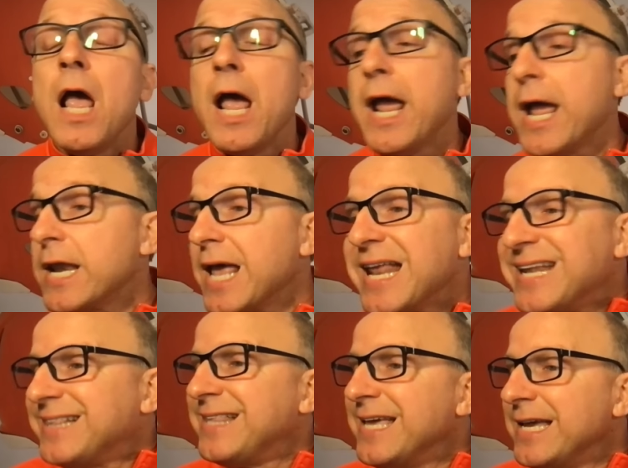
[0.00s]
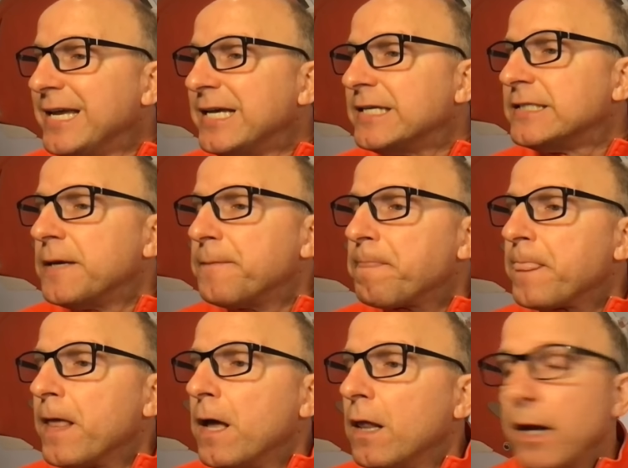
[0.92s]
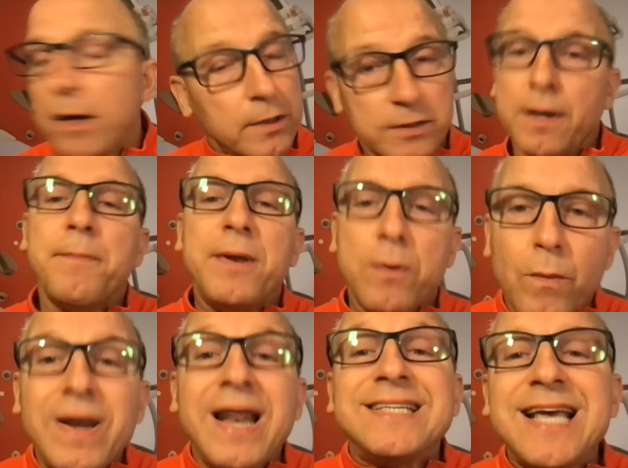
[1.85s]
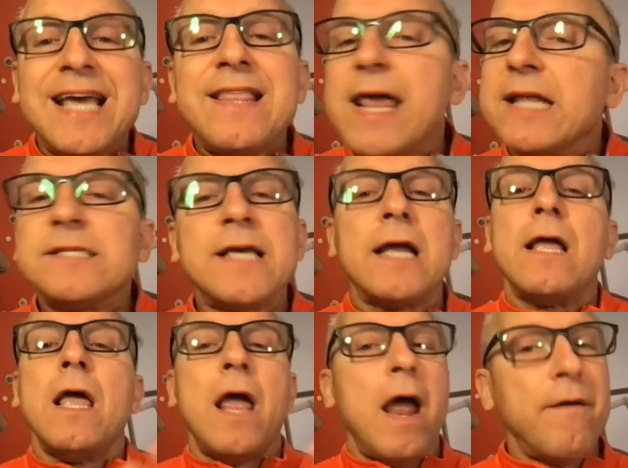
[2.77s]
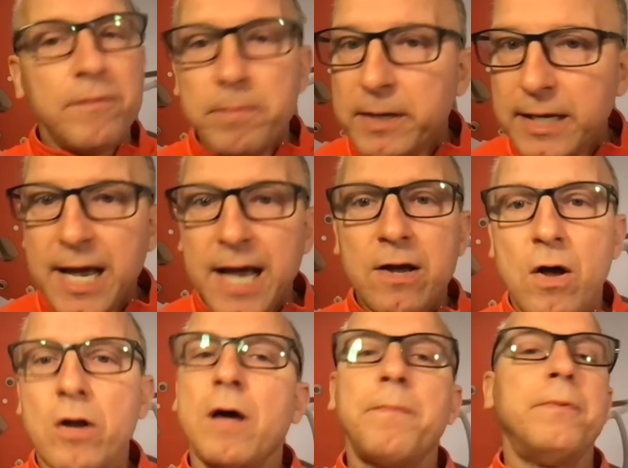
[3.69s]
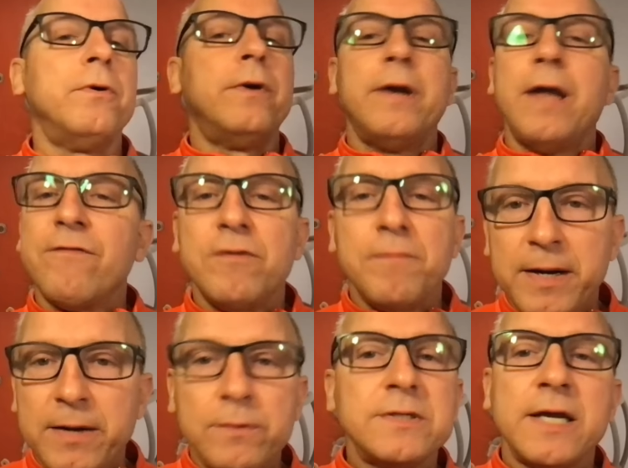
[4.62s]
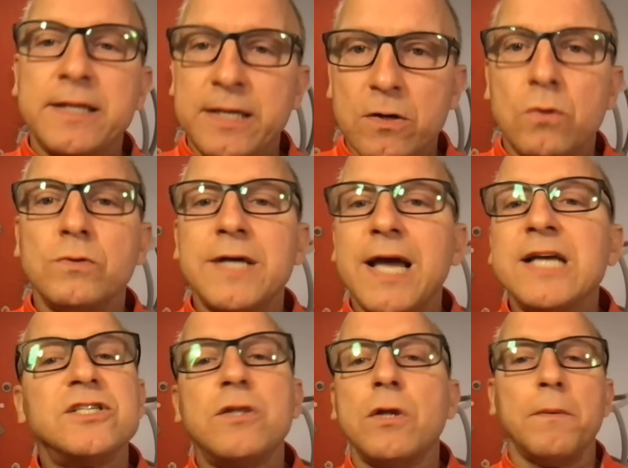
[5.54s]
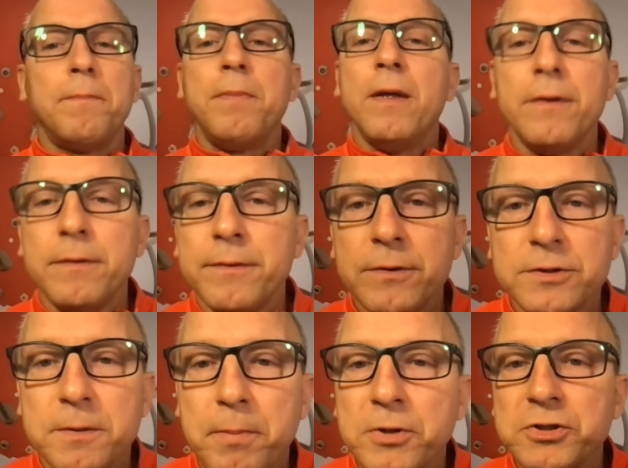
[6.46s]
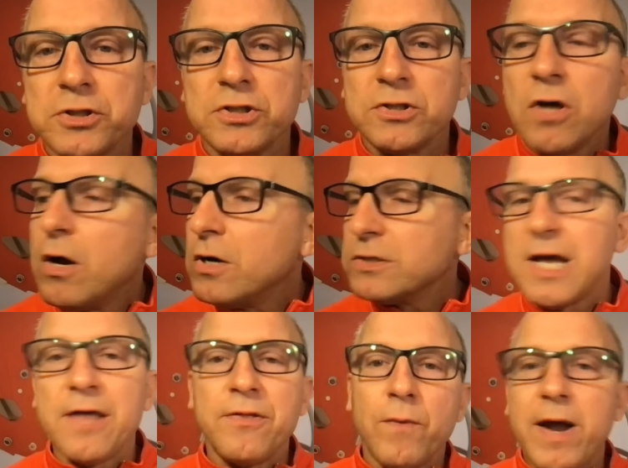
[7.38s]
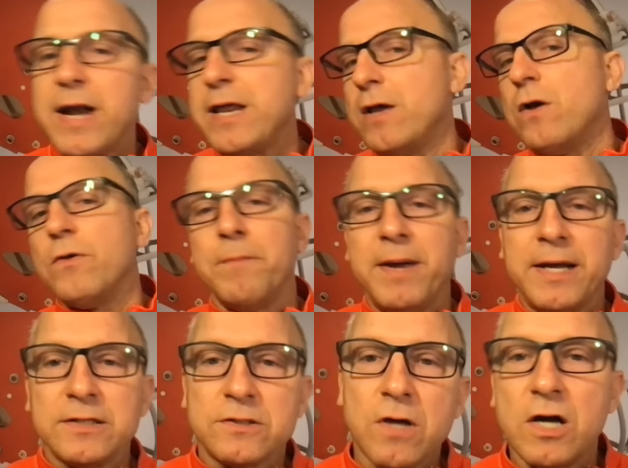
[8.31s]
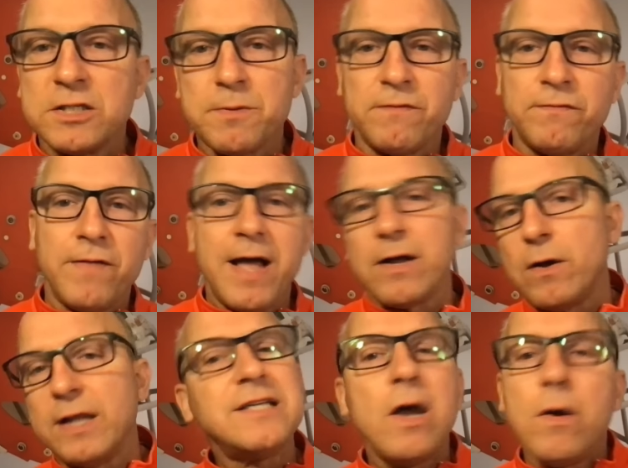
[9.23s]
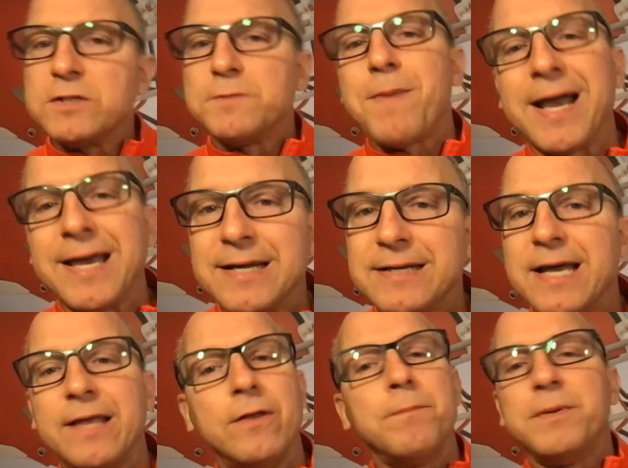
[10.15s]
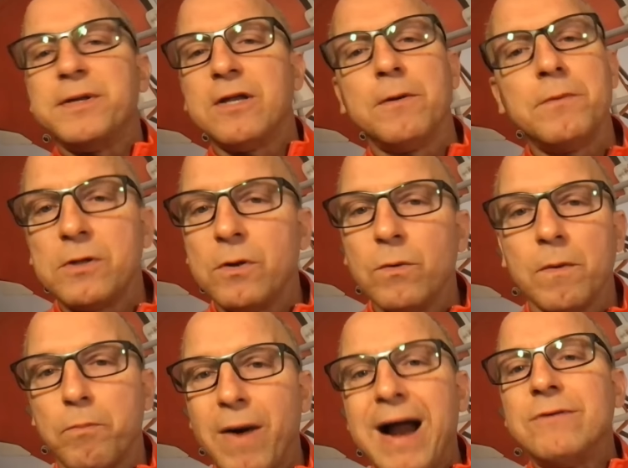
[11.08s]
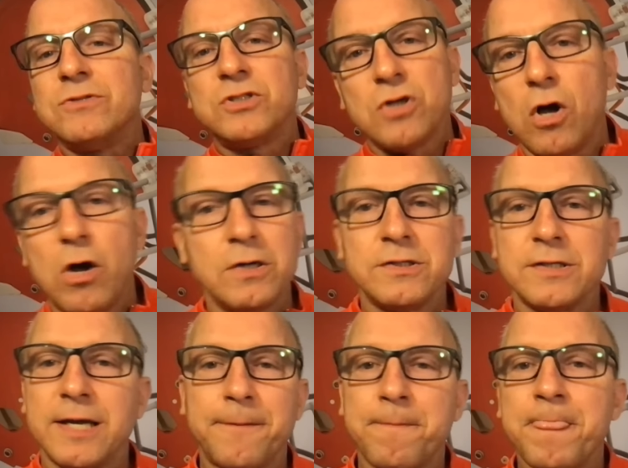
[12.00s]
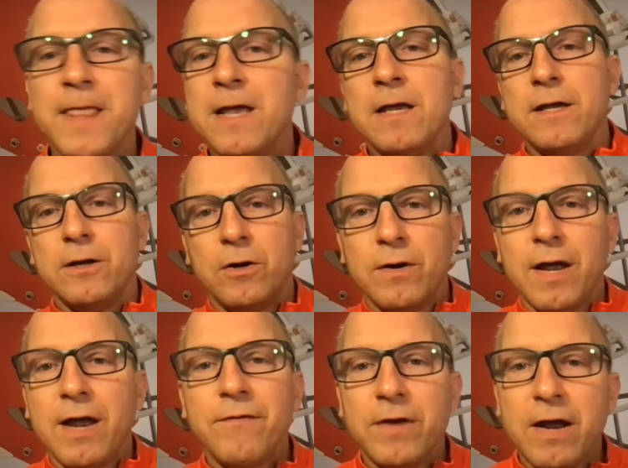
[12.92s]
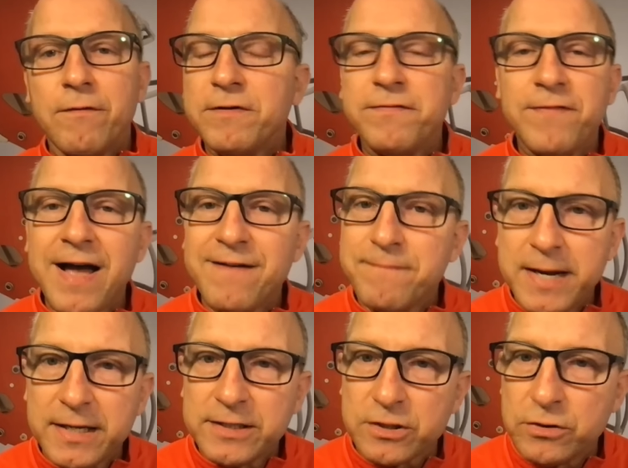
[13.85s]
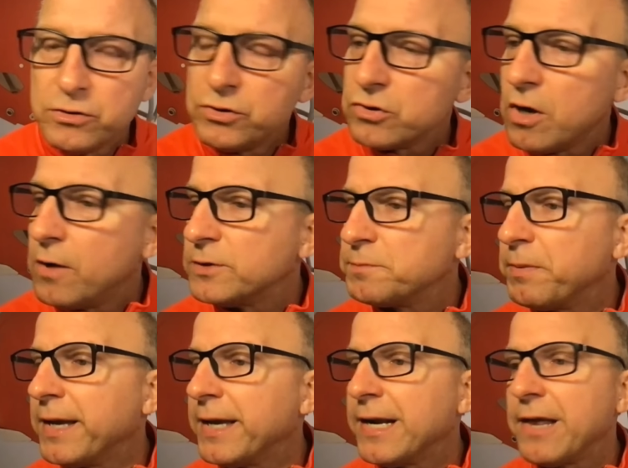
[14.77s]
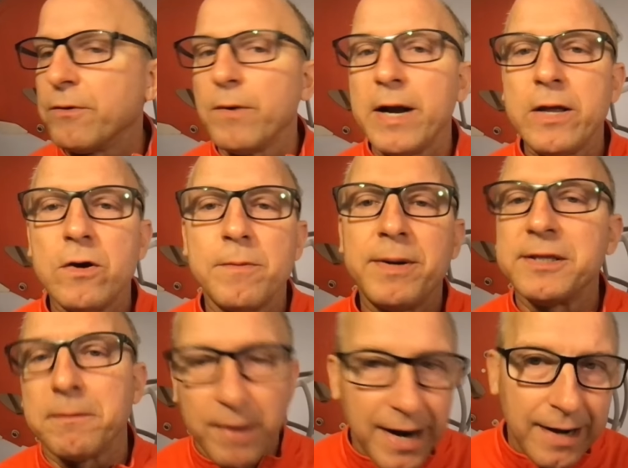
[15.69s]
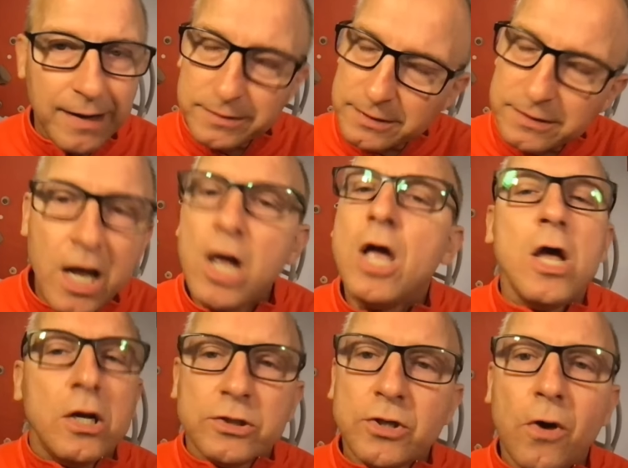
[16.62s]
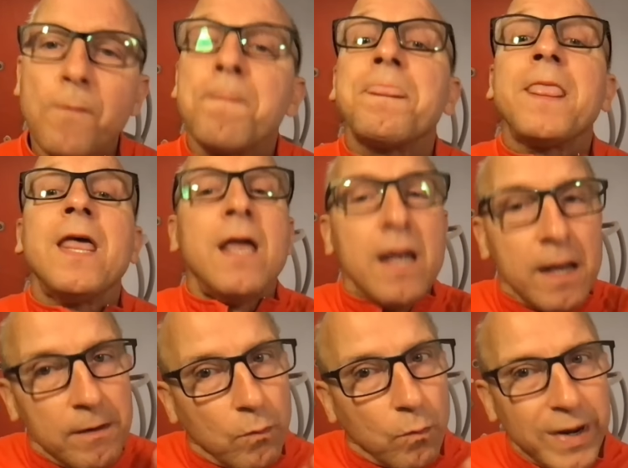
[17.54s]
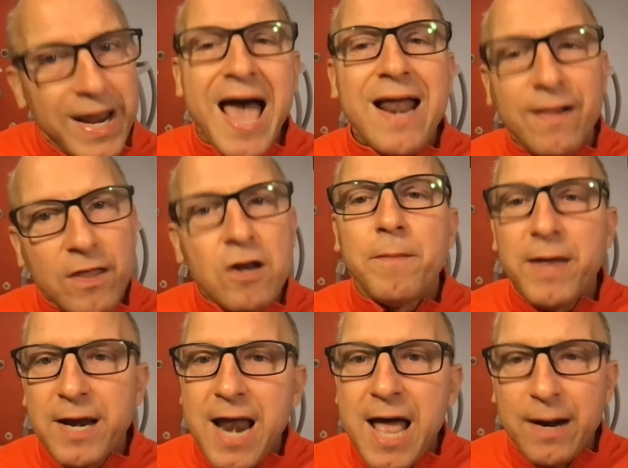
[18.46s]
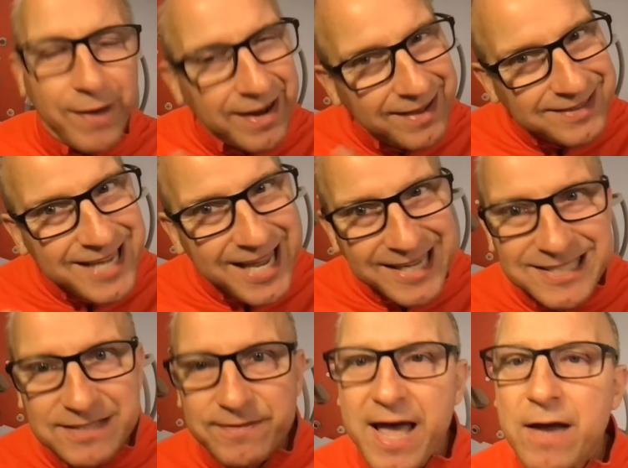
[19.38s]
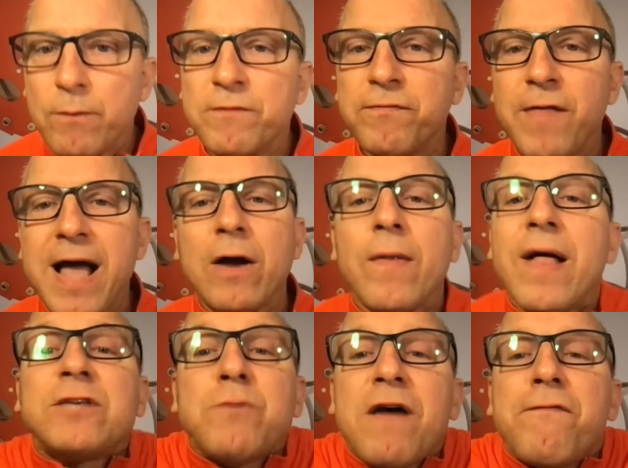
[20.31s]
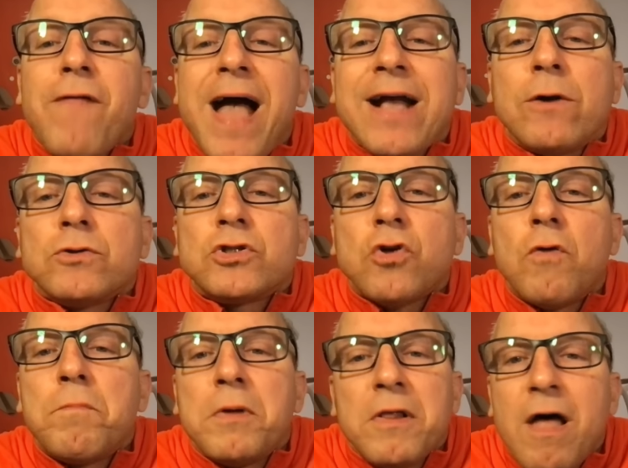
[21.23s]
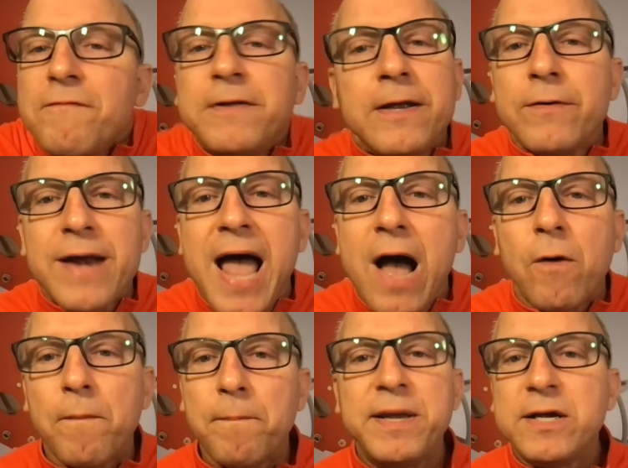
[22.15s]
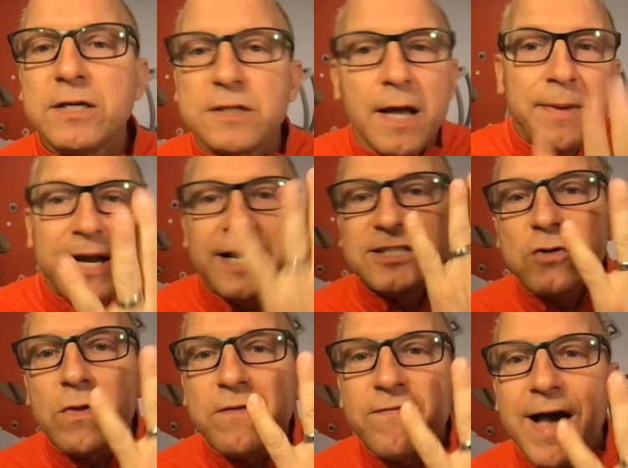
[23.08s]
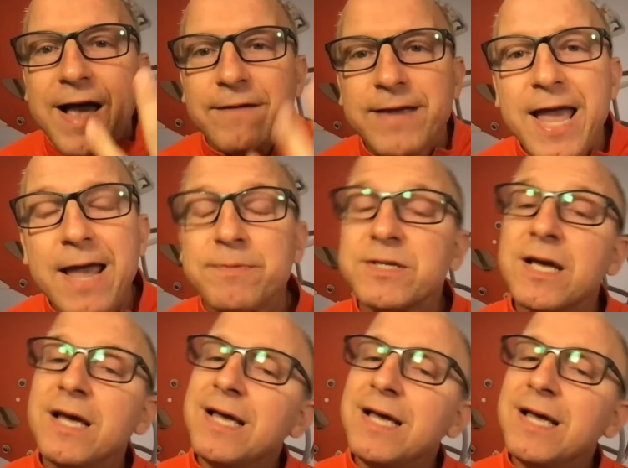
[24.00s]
And the thing is, I mean, when I say that, it's like everybody got caught up in it. Everybody was like the old days. There's a bunch of songs on the radio. They're making songs about Flacco. That's how it was back in the day. There were Brown songs, like, you know, every 5 minutes a new song was playing on the radio about the Browns. So we had a little bit of that. We had a little taste of that with Flacco. That's why Flacco's so beloved here now, because, I mean, it's only 5 games.